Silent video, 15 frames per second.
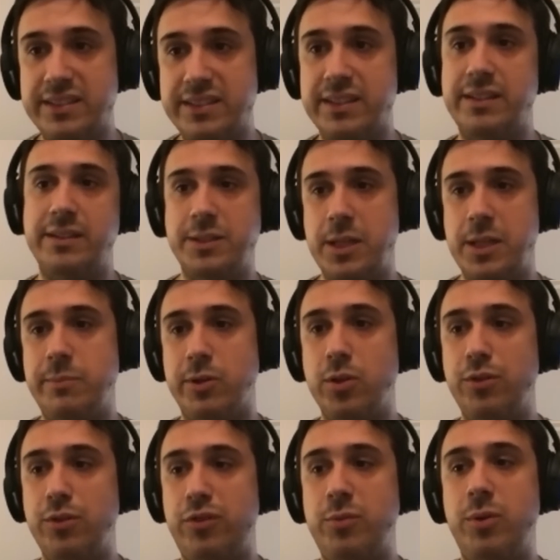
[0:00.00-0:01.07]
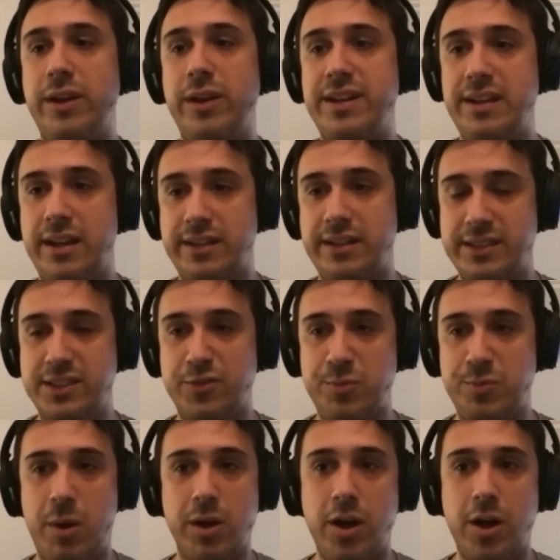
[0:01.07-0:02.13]
and in particular formal analysis of
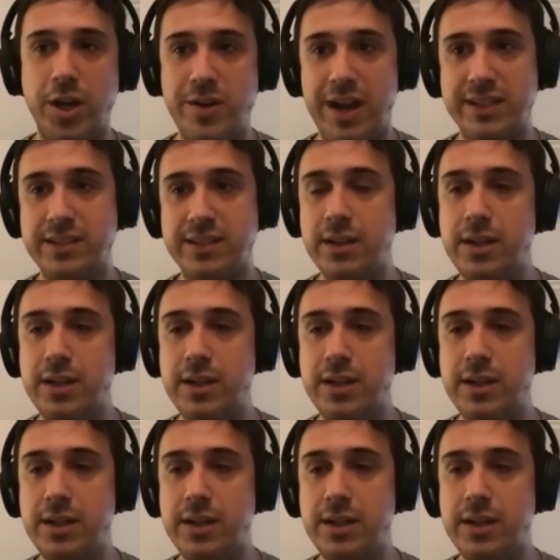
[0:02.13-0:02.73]
smart contracts.